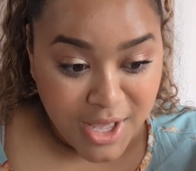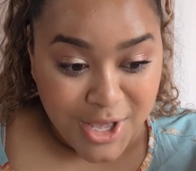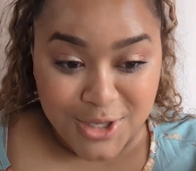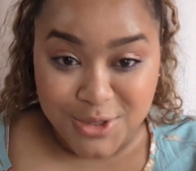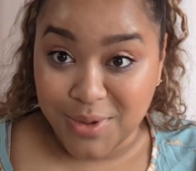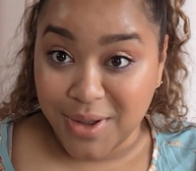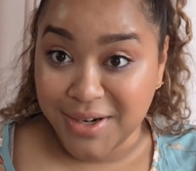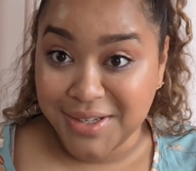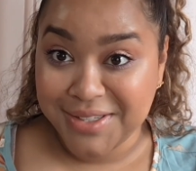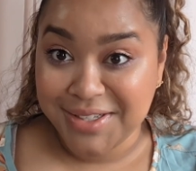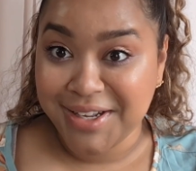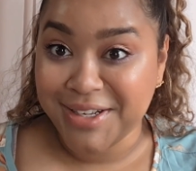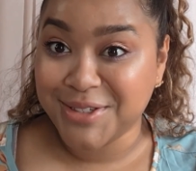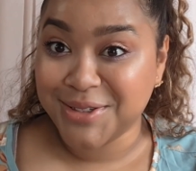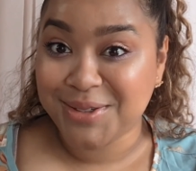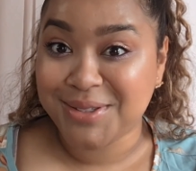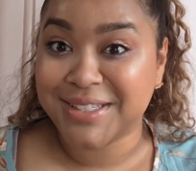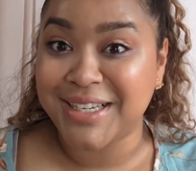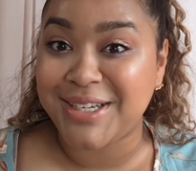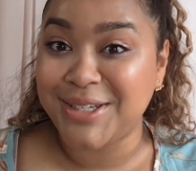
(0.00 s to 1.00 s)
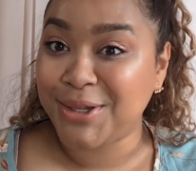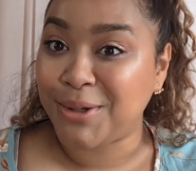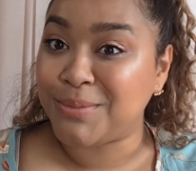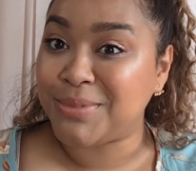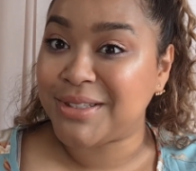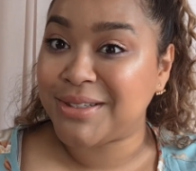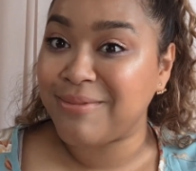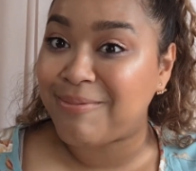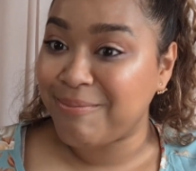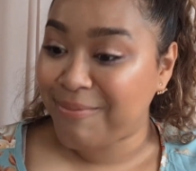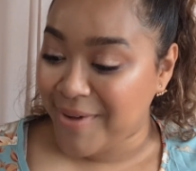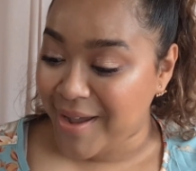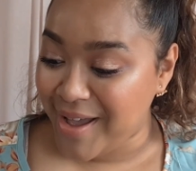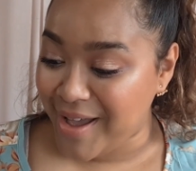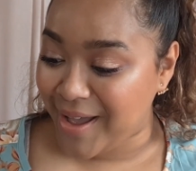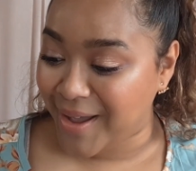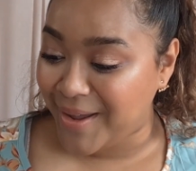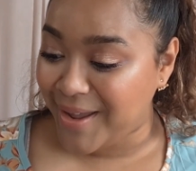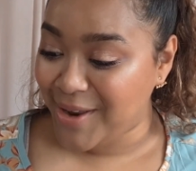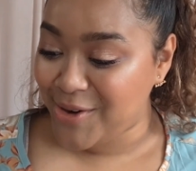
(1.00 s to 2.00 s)
So honestly, I do say dupes.
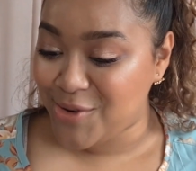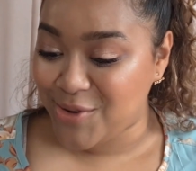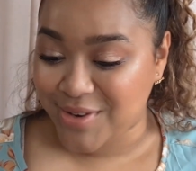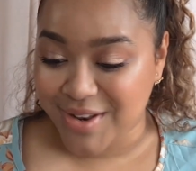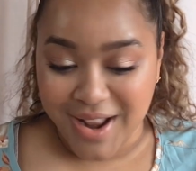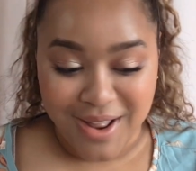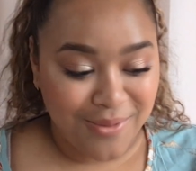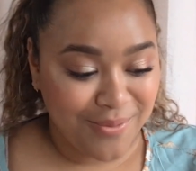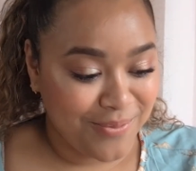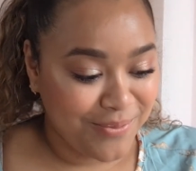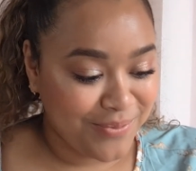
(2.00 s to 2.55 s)
Huh, interesting.